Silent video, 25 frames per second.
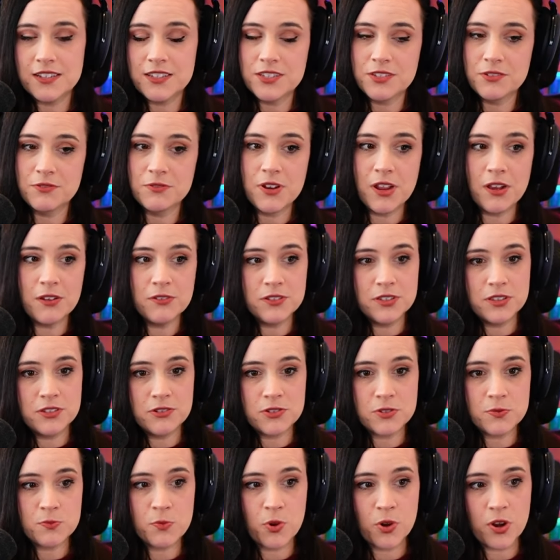So now that
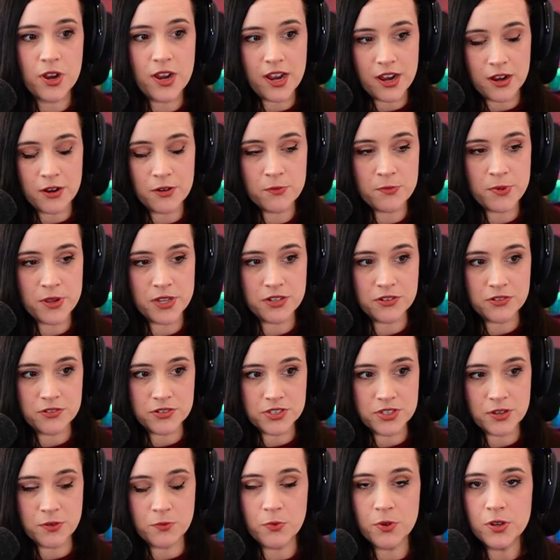there's more airbenders,
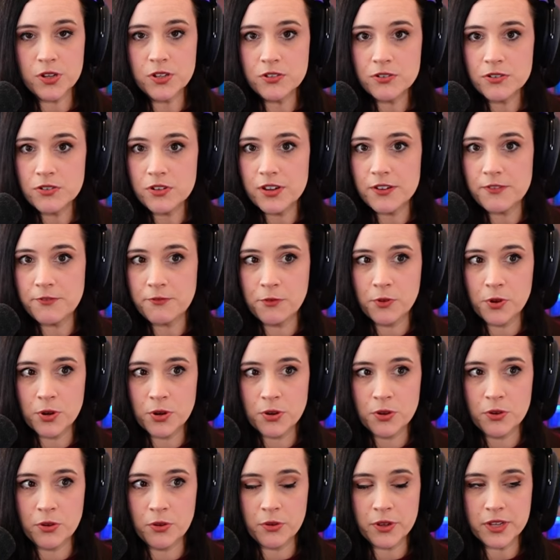I wonder if we're
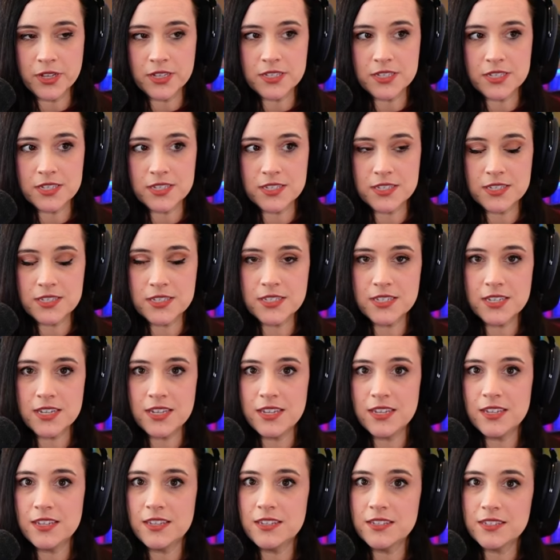going to
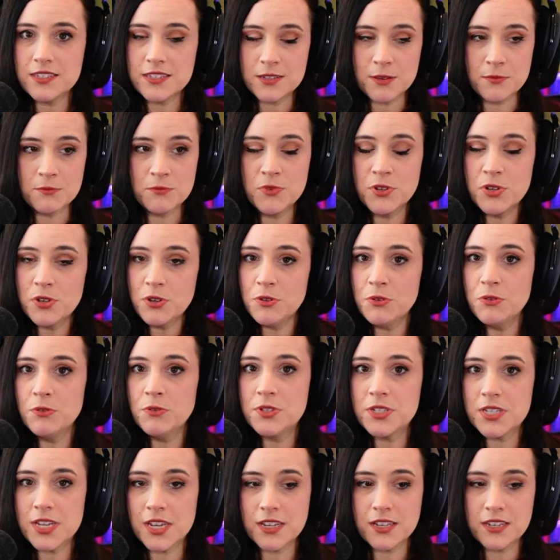see some new
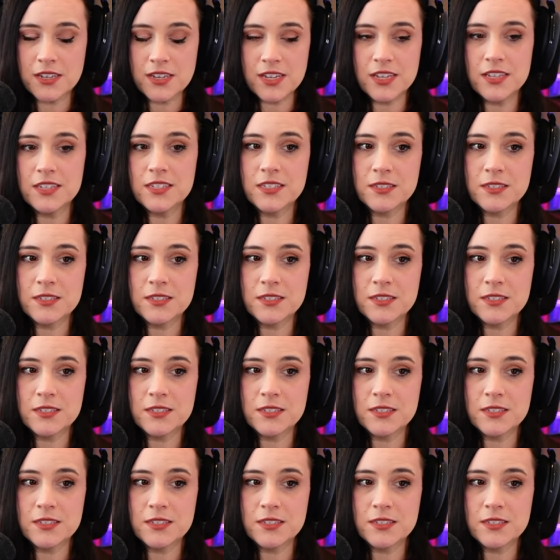techniques,